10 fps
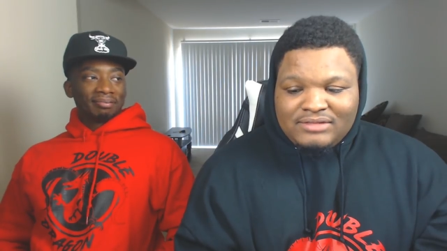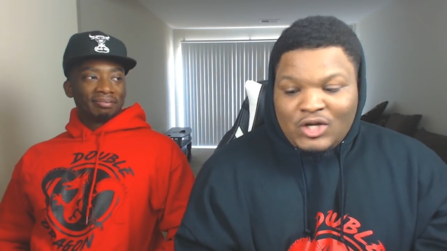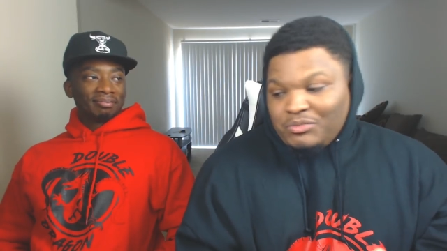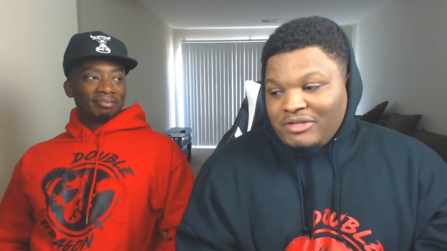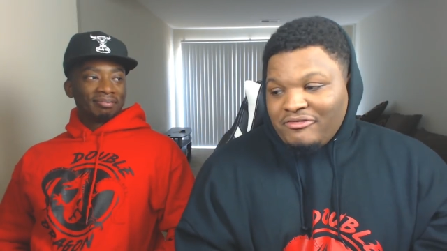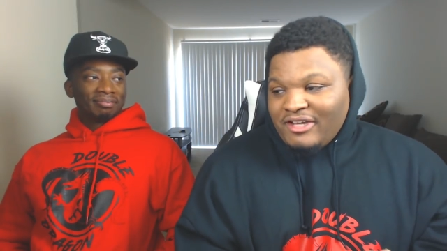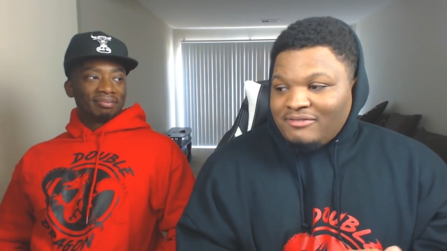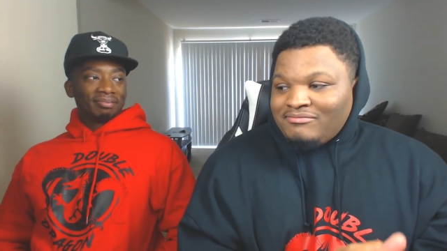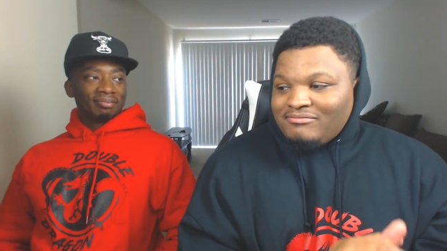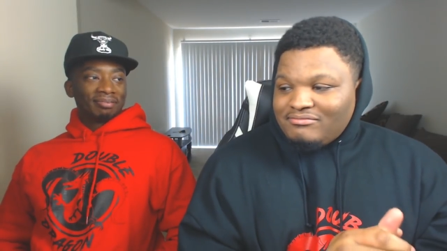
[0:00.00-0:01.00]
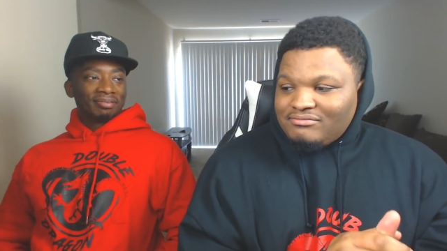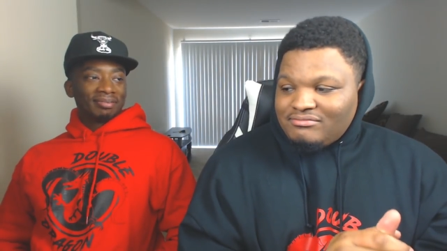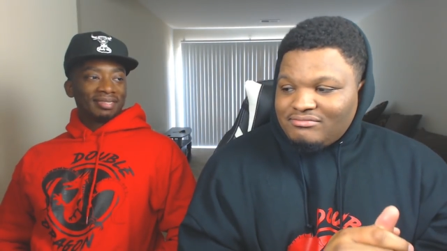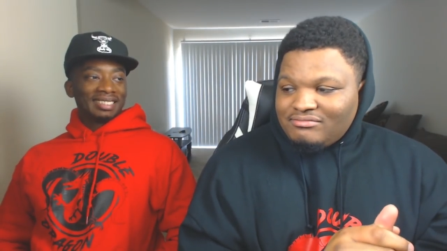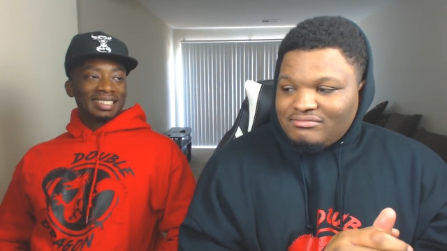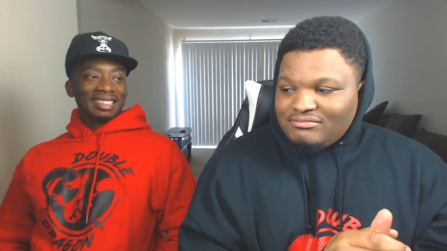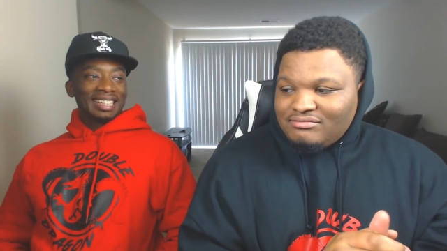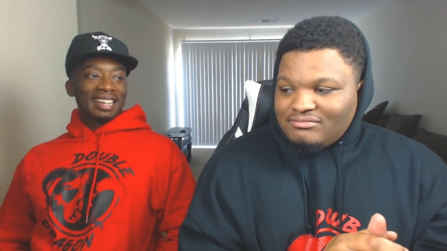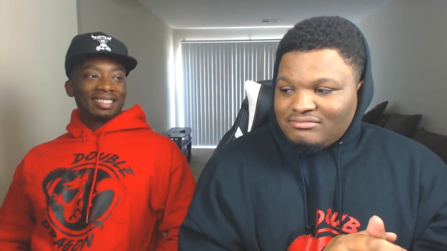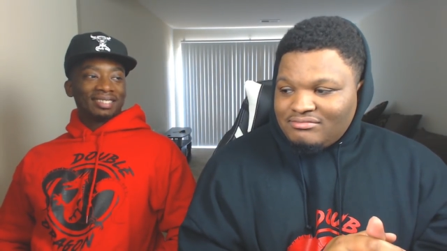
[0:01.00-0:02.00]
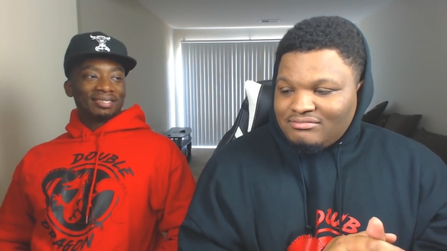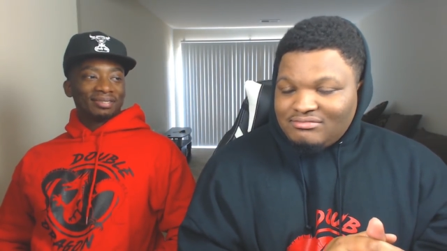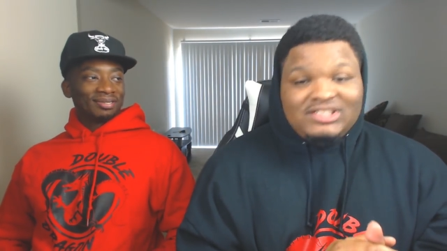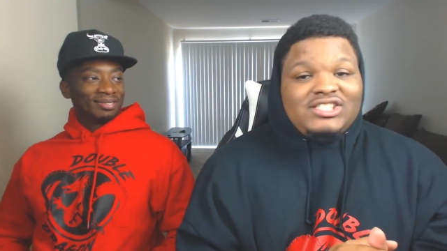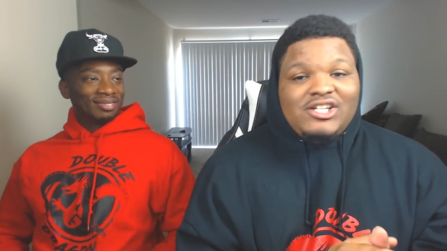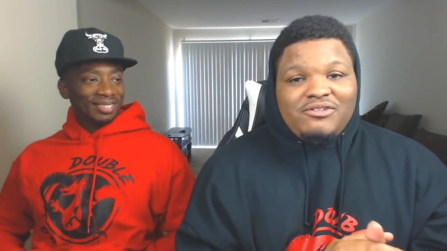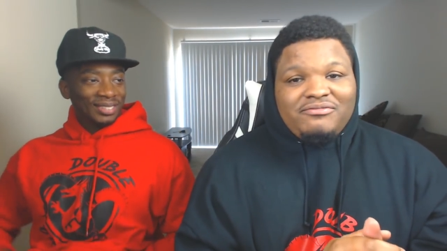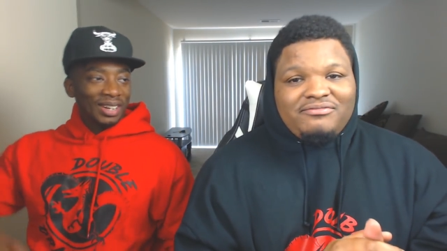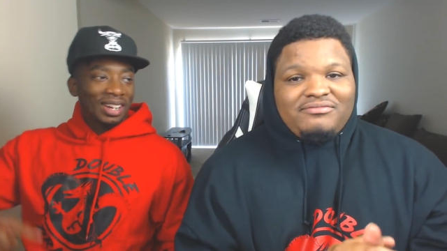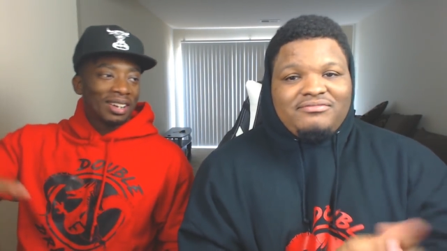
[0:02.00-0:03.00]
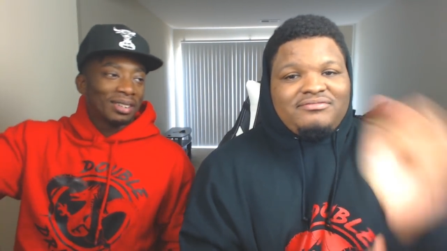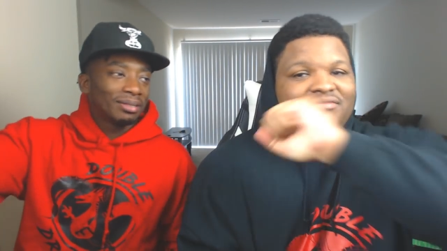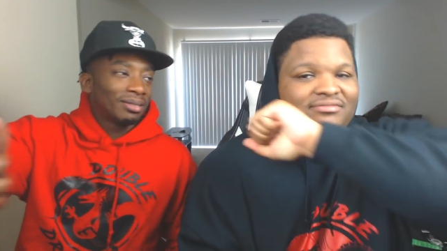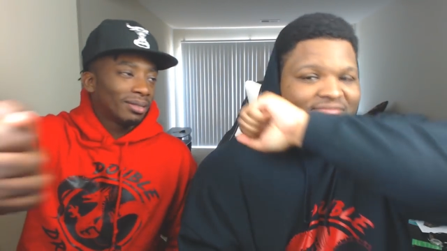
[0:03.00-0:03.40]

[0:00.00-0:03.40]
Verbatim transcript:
Speaker 1: I hope they fighting. Let's get it. Let's go. Run it up.